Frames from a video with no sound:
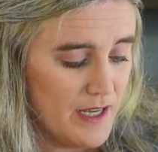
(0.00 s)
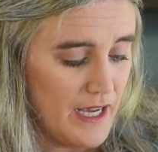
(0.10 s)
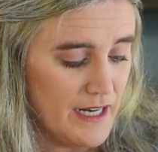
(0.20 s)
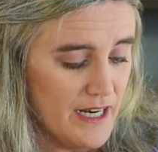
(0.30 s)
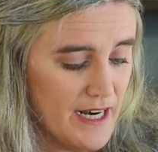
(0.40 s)

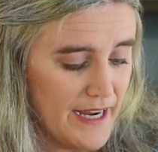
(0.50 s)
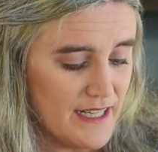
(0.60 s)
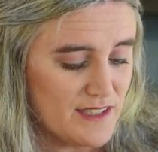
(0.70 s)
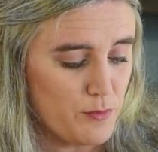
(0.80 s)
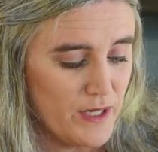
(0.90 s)

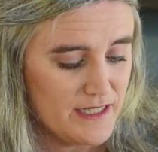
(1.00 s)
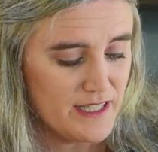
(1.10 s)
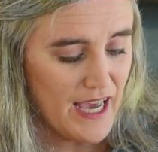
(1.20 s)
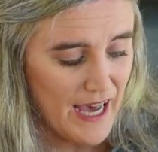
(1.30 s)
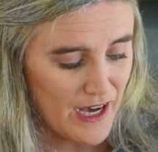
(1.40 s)
Ananias went to
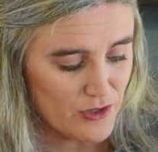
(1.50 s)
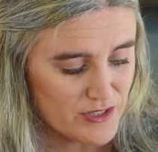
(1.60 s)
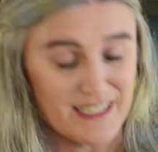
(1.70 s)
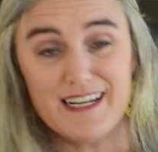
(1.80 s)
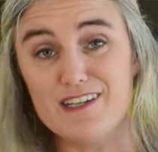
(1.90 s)
the
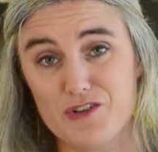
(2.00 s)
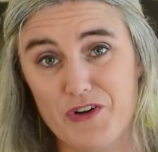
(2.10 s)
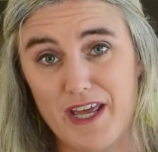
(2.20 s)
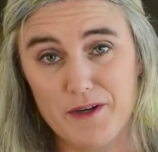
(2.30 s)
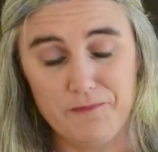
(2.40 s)
house and entered
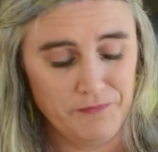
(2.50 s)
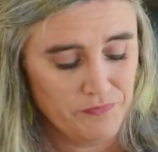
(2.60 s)
it.